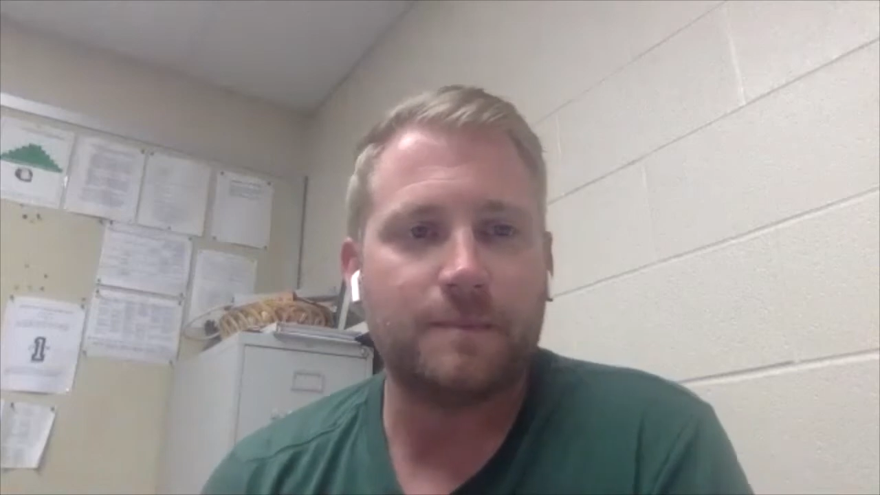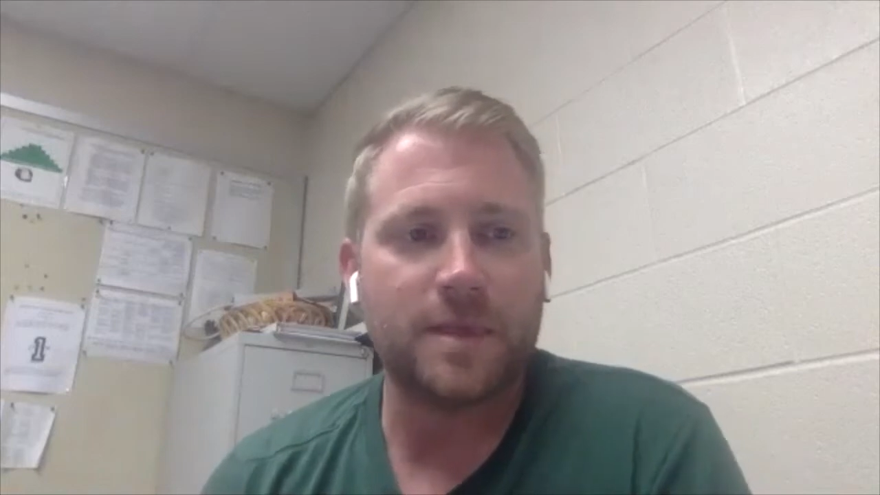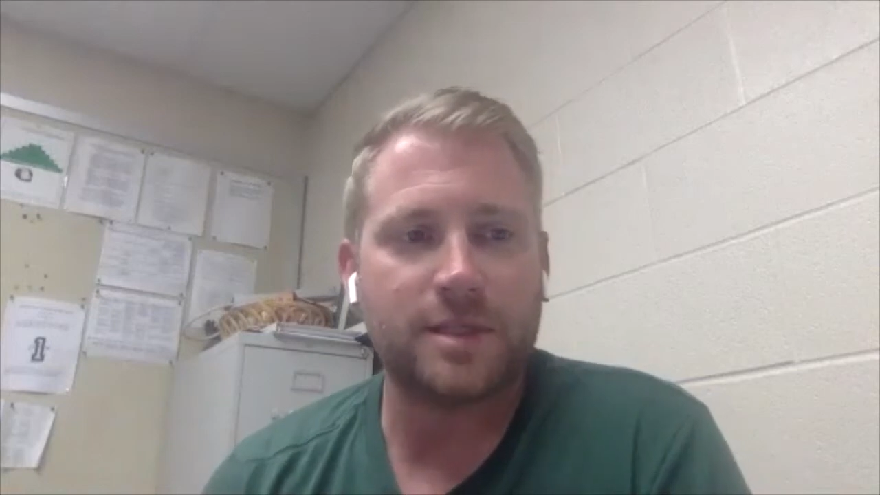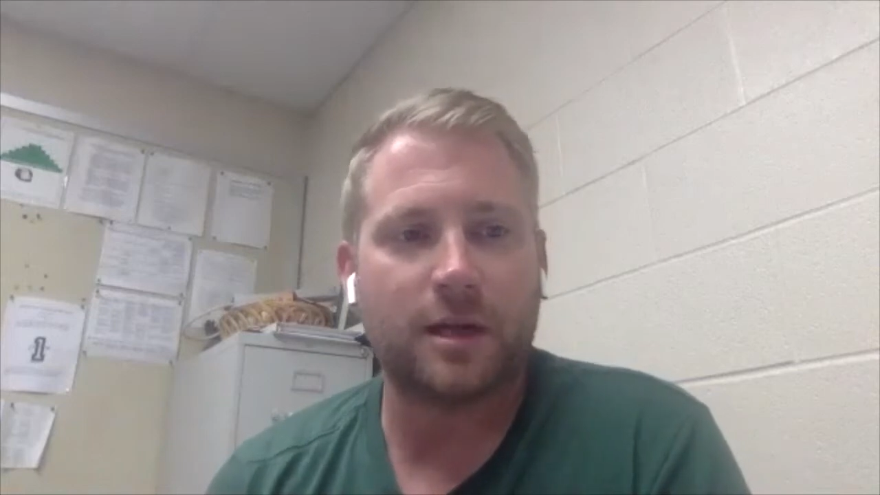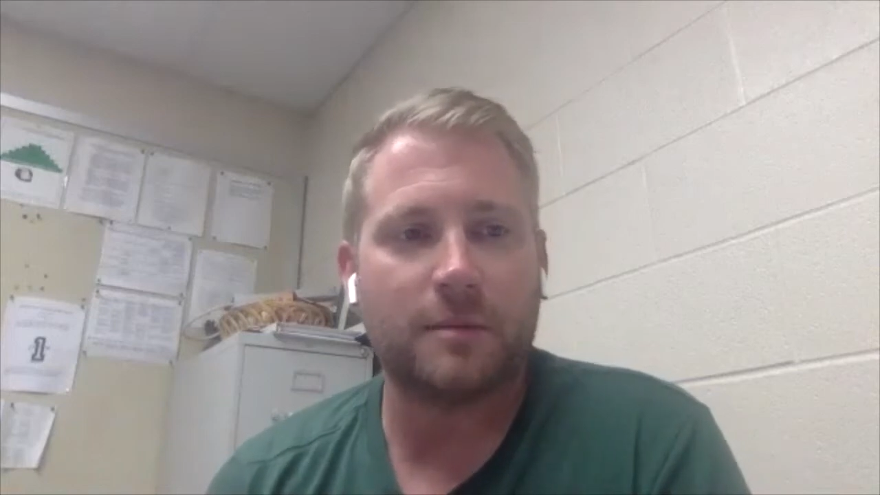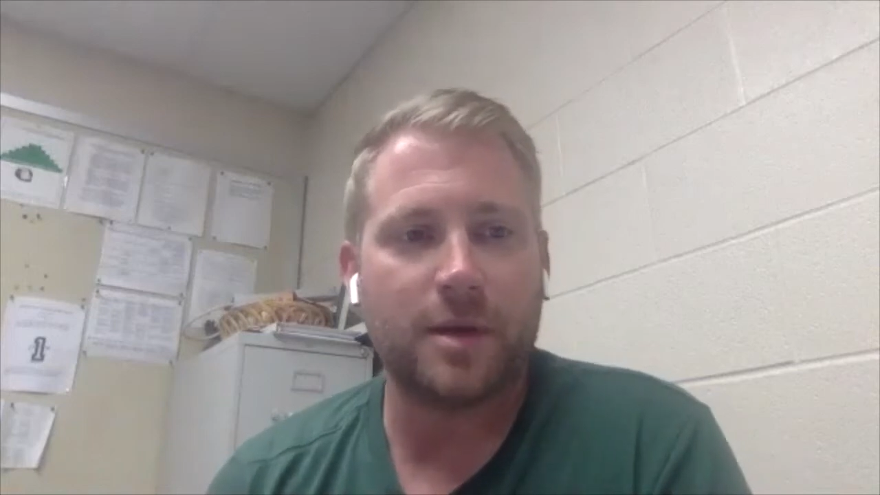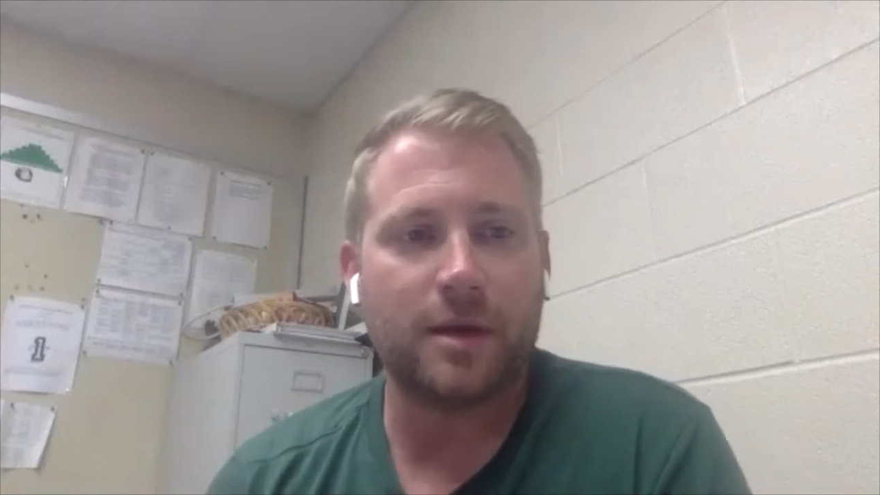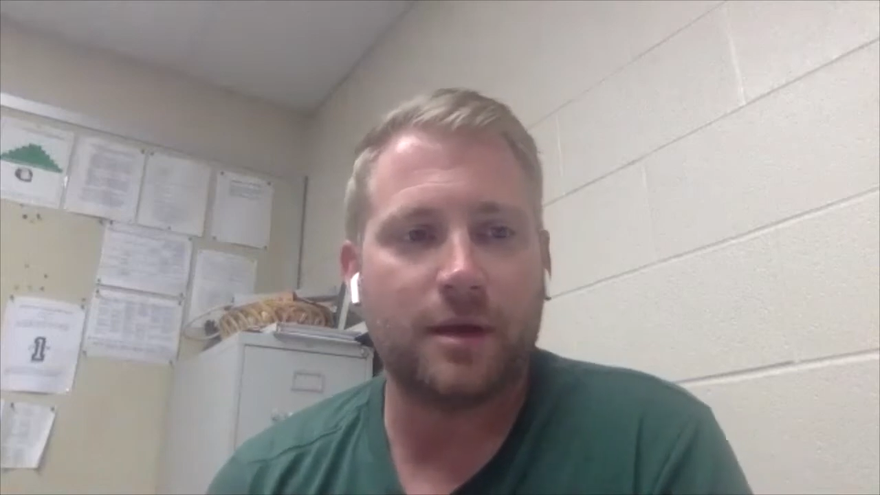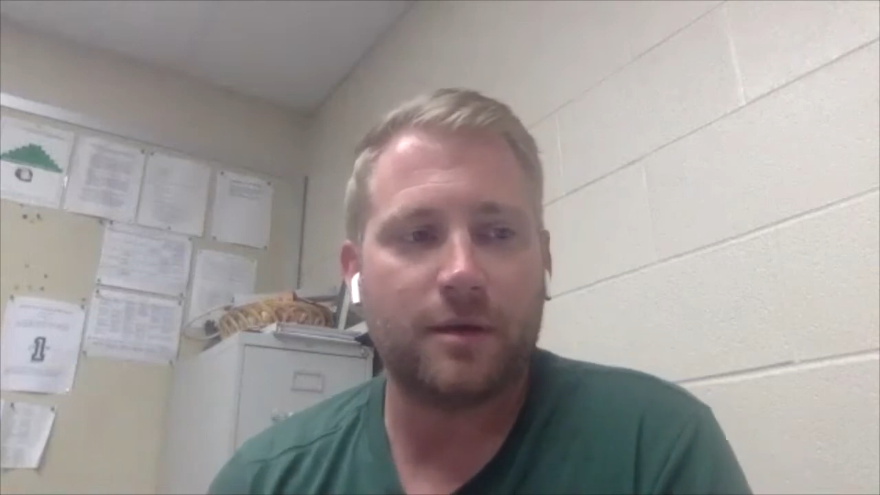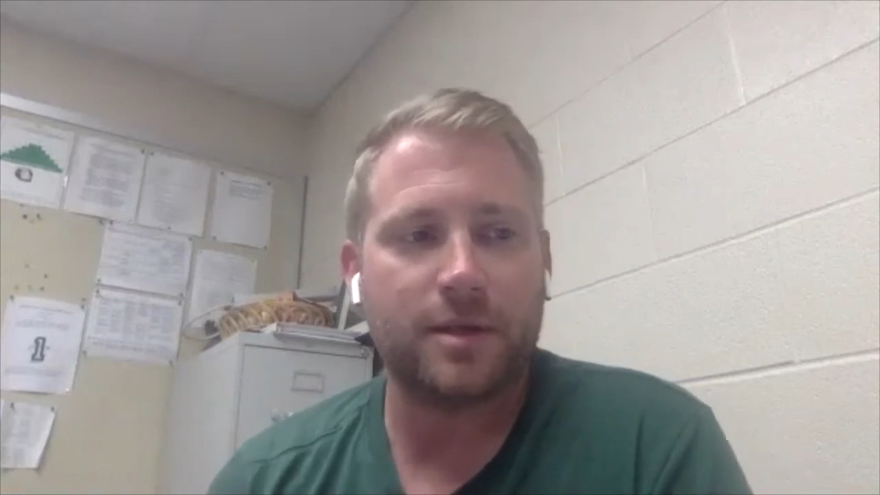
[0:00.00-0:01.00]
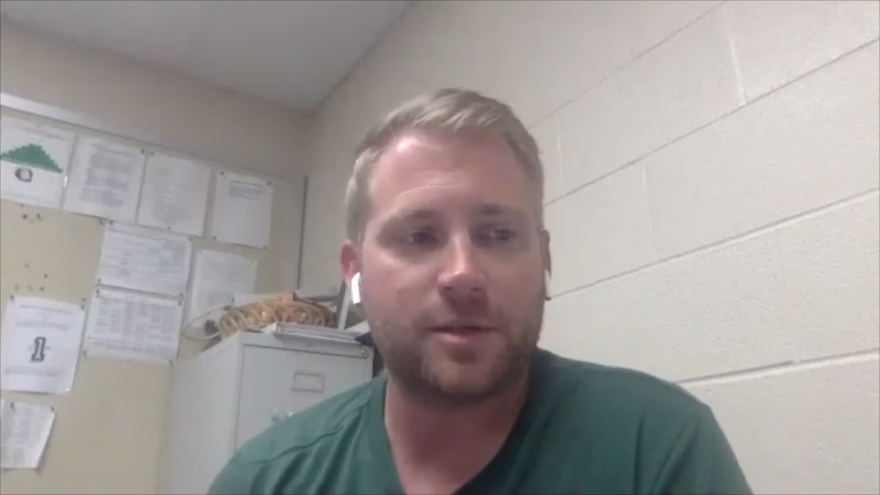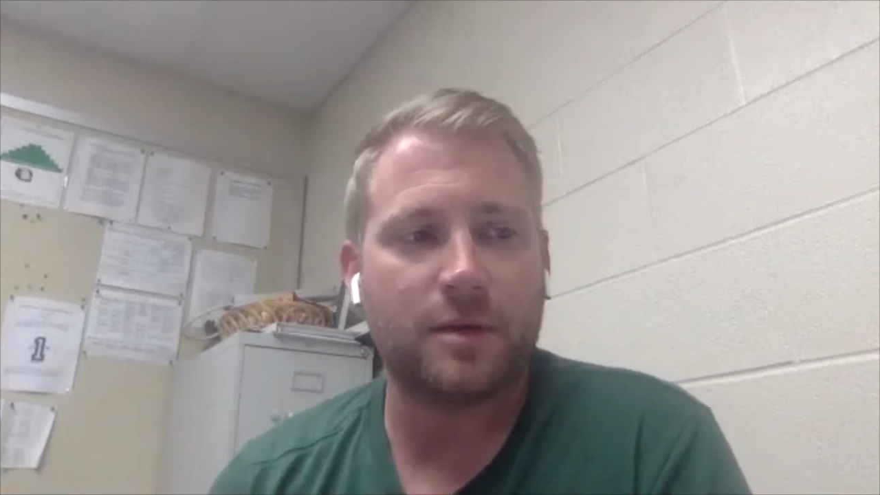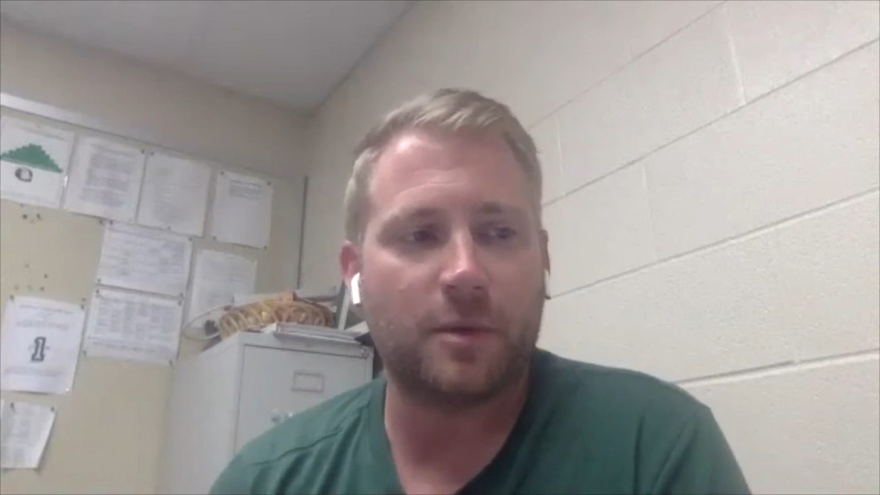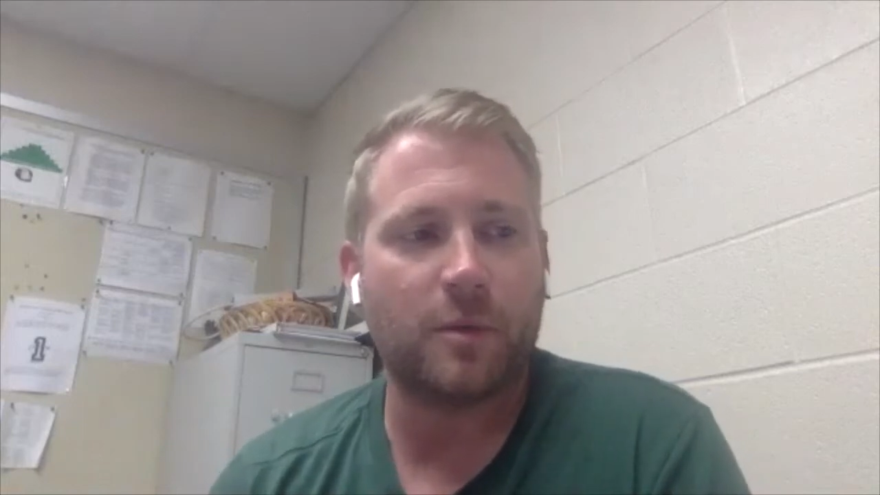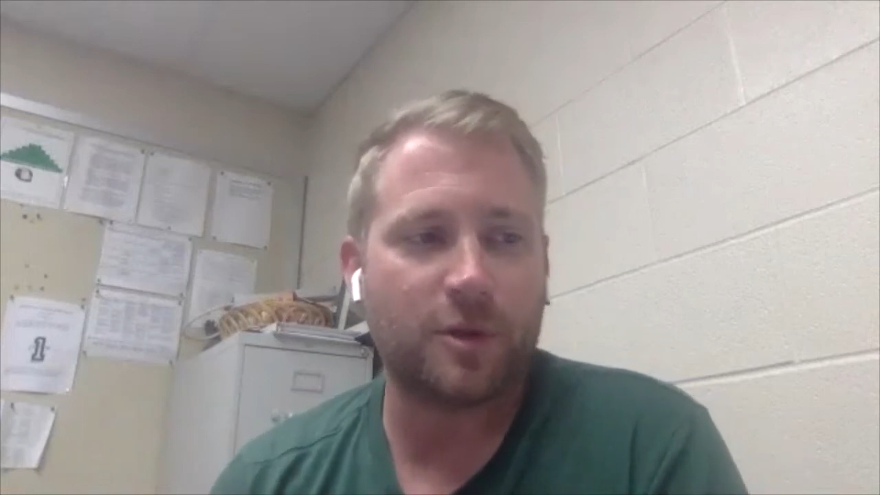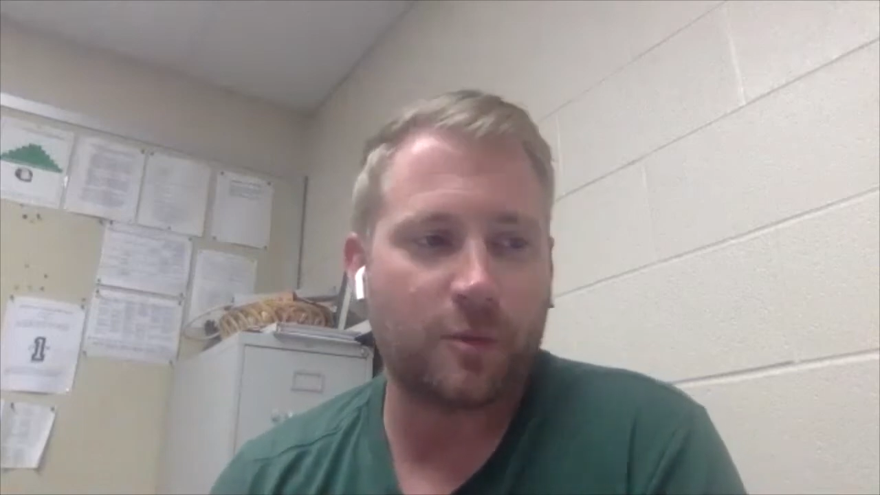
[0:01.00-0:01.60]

is going to be one